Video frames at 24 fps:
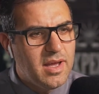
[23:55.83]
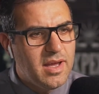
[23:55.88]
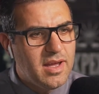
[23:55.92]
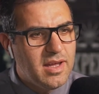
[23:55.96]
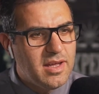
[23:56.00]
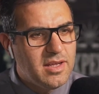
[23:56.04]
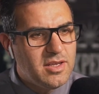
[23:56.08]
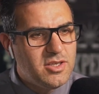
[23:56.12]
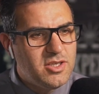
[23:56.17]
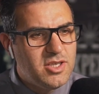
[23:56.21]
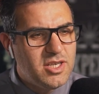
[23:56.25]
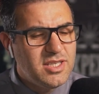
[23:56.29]

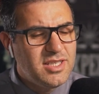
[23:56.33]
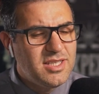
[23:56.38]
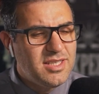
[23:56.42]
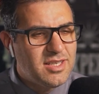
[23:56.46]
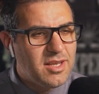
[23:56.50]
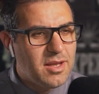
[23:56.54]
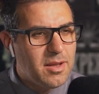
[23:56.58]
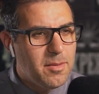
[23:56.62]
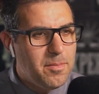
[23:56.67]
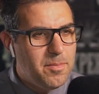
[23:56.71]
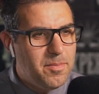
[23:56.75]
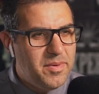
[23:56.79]

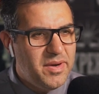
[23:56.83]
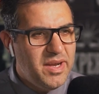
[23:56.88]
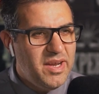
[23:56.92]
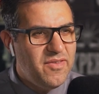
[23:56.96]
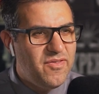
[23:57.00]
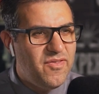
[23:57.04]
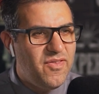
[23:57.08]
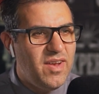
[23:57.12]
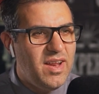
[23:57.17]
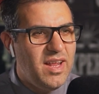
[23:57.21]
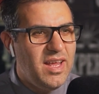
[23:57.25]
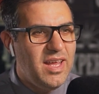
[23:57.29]
Just
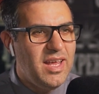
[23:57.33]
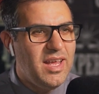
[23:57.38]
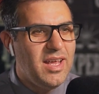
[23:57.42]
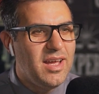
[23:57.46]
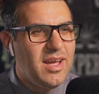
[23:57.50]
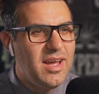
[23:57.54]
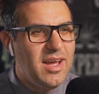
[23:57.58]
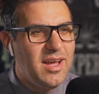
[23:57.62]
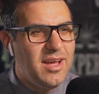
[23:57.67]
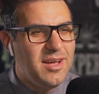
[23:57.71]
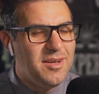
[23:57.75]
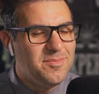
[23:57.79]
briefly,
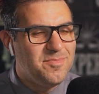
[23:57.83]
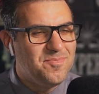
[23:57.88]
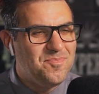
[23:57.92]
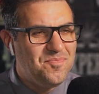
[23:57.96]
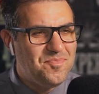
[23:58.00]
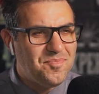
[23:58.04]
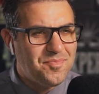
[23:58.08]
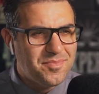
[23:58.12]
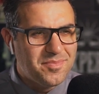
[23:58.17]
because um,